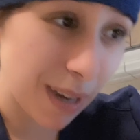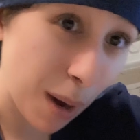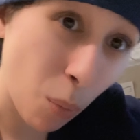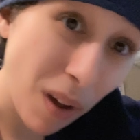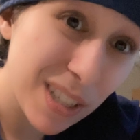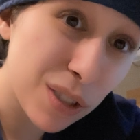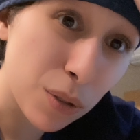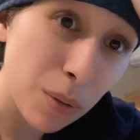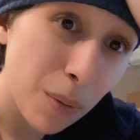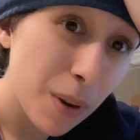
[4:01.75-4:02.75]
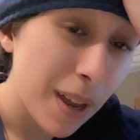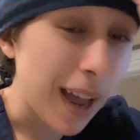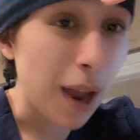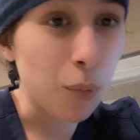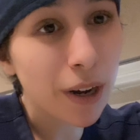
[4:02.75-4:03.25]
I wanted to.
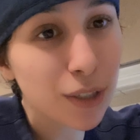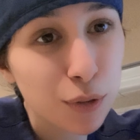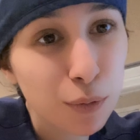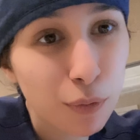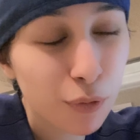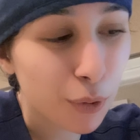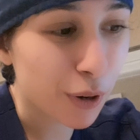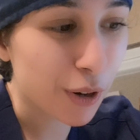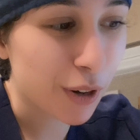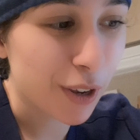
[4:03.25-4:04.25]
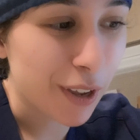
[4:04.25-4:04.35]
I wanted to for